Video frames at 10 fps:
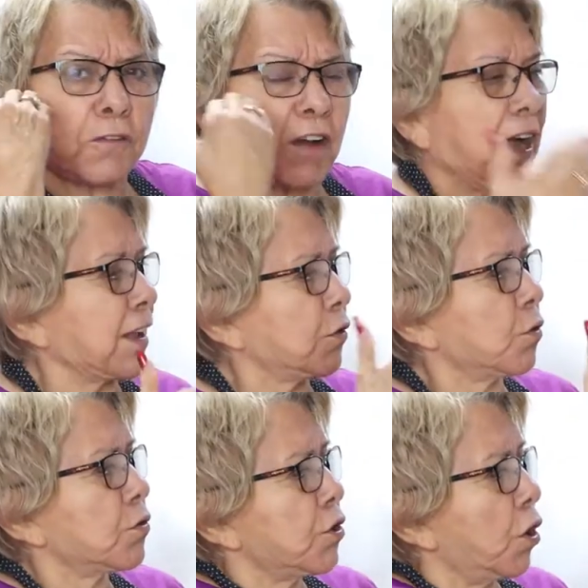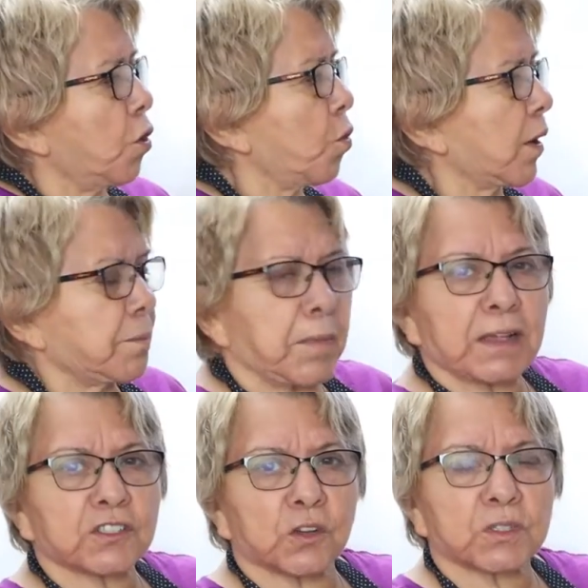if I don't know what
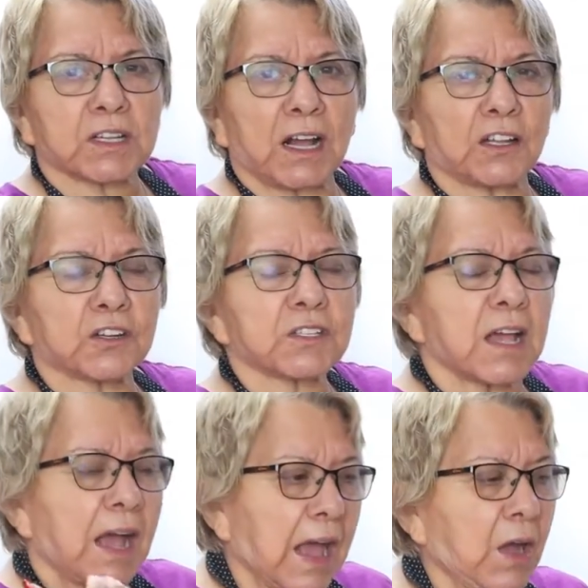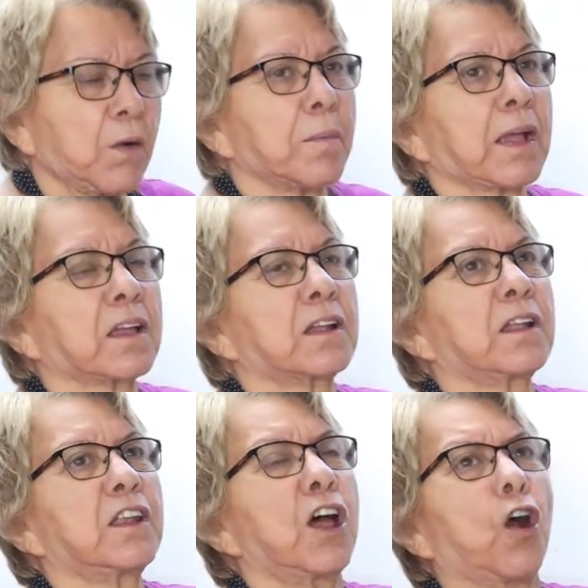makes those colors, how am I going
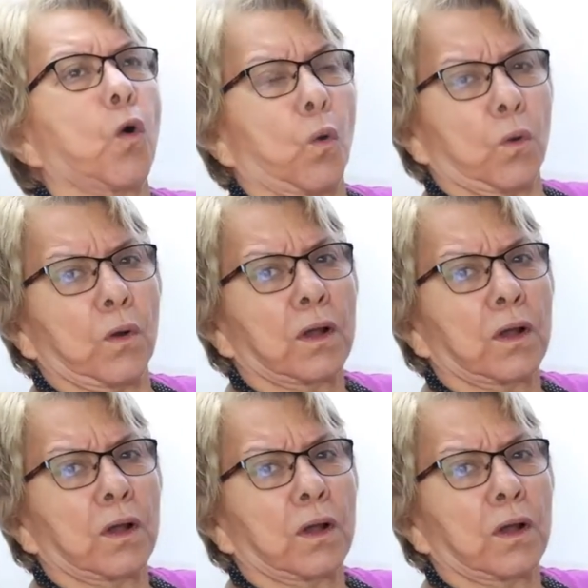to know